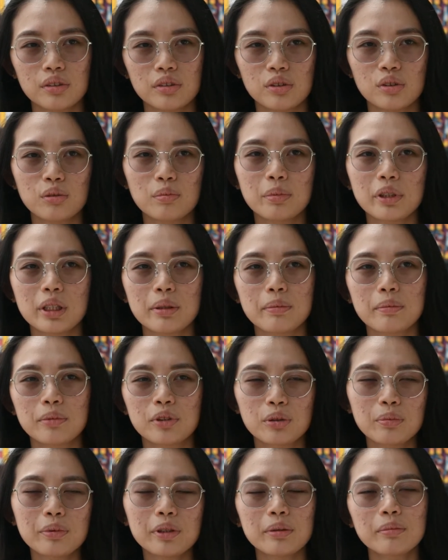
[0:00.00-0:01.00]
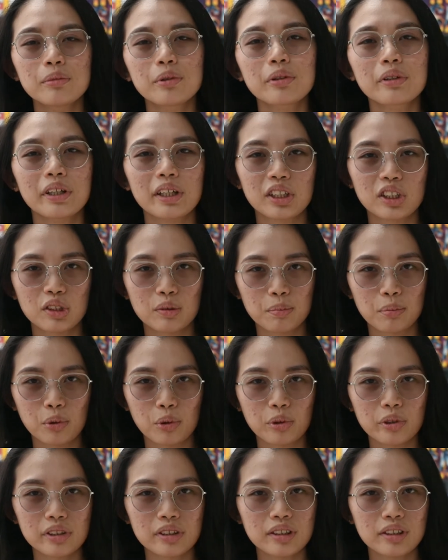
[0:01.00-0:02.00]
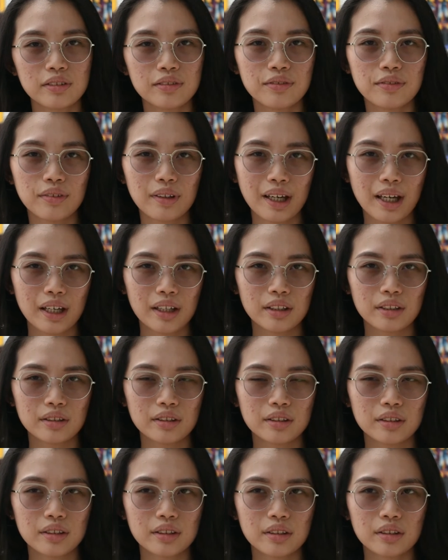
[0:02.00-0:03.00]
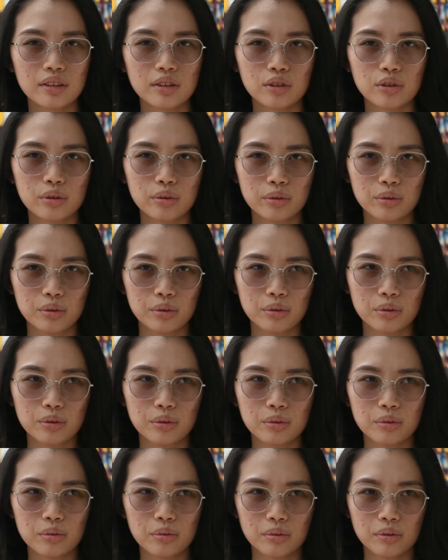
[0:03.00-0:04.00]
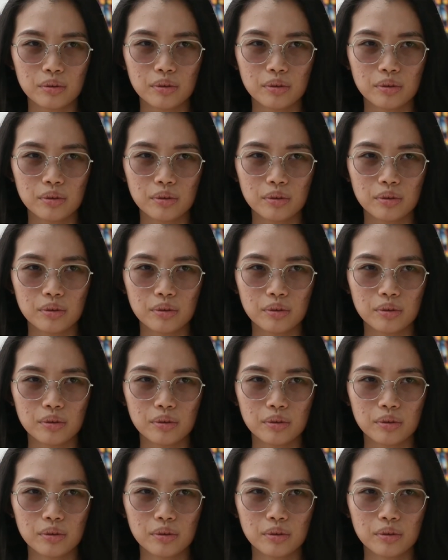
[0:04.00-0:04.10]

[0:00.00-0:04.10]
to be to be more explorative and to